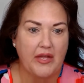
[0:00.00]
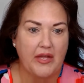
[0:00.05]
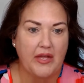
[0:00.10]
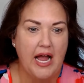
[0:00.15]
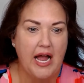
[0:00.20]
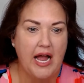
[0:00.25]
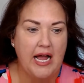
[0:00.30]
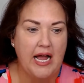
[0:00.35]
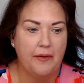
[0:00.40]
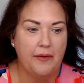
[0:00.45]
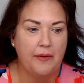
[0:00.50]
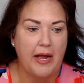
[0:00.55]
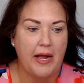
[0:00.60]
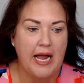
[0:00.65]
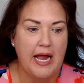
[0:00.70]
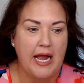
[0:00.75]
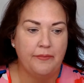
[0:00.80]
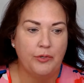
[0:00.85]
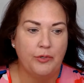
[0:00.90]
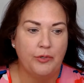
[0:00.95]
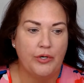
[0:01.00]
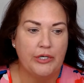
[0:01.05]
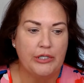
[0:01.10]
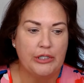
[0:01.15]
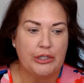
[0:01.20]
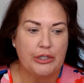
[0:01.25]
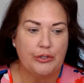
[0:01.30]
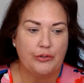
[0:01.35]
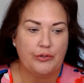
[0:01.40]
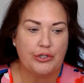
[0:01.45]
I am going
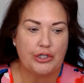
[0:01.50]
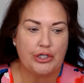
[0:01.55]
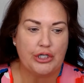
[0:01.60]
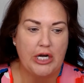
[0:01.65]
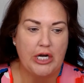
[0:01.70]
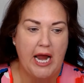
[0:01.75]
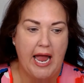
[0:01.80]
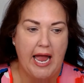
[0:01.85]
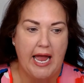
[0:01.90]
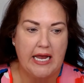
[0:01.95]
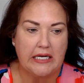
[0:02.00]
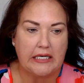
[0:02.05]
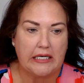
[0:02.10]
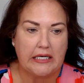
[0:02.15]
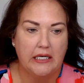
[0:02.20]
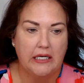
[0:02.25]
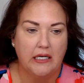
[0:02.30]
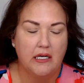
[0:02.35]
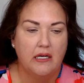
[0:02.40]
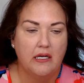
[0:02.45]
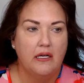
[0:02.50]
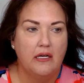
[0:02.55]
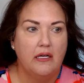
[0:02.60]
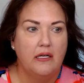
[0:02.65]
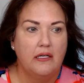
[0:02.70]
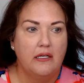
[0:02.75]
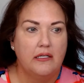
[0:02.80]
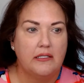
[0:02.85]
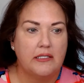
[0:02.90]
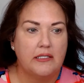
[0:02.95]
to check
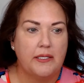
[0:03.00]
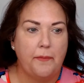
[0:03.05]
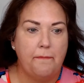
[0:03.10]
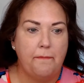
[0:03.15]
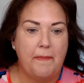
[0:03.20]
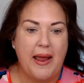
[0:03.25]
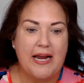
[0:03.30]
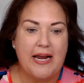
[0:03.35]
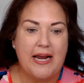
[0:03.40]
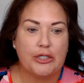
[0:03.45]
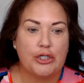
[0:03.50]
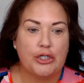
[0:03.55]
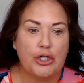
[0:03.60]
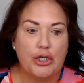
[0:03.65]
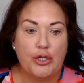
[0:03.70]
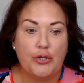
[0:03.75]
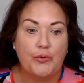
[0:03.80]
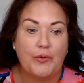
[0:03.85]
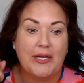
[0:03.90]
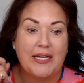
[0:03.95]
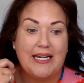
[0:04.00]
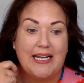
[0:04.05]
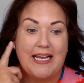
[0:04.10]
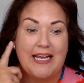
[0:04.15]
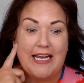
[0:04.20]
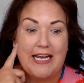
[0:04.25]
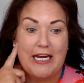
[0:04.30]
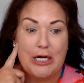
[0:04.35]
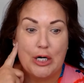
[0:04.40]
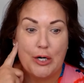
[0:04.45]
to make sure you can
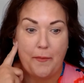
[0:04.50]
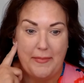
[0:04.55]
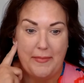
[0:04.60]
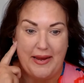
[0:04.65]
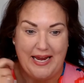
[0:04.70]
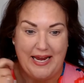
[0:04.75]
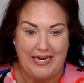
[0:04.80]
hear me.